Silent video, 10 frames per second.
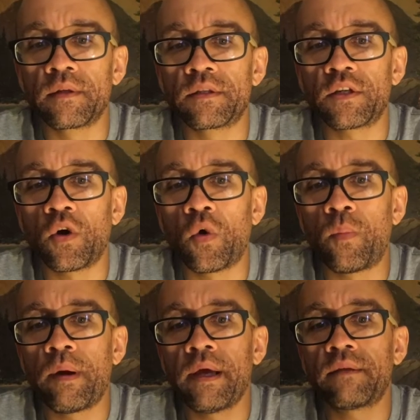
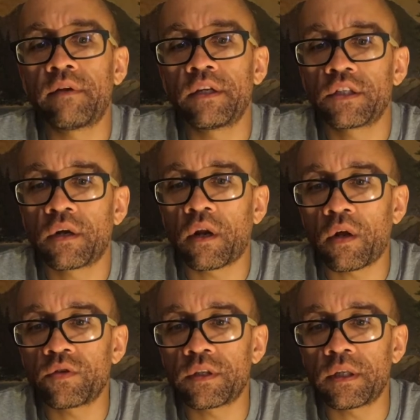so pay attention
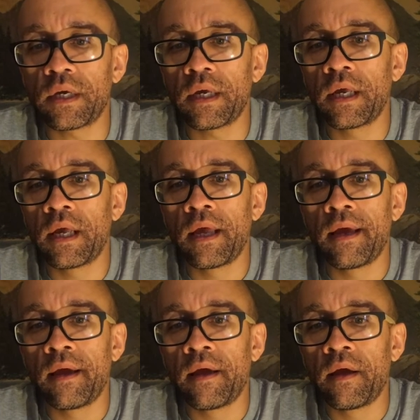closely
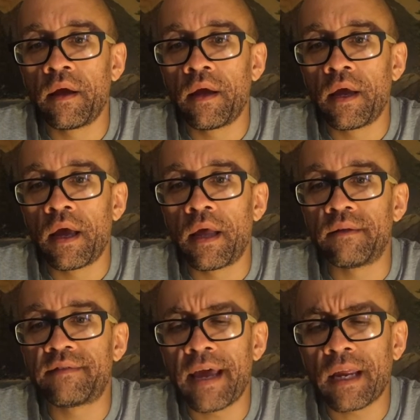
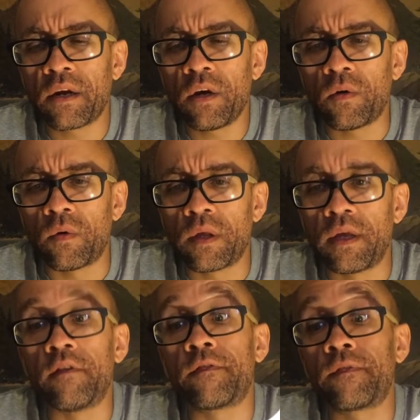and take note
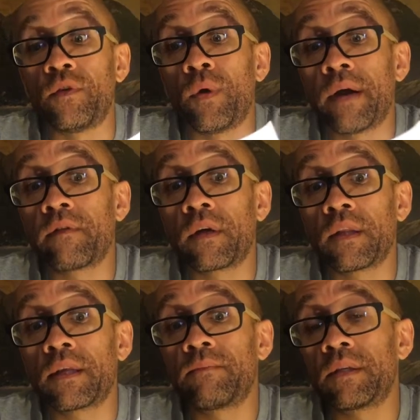if you ever
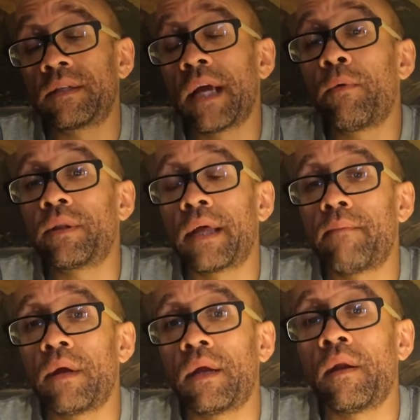get them to say what
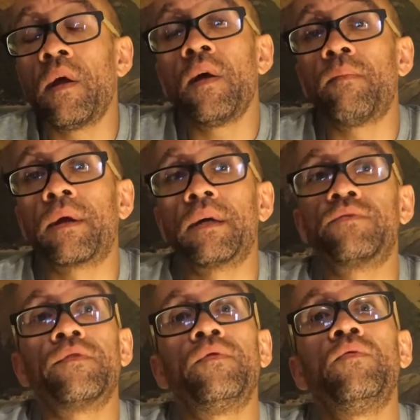they mean.
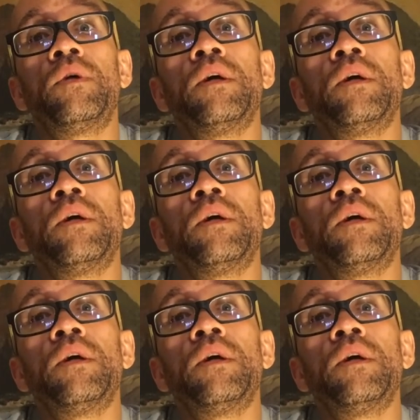Because if you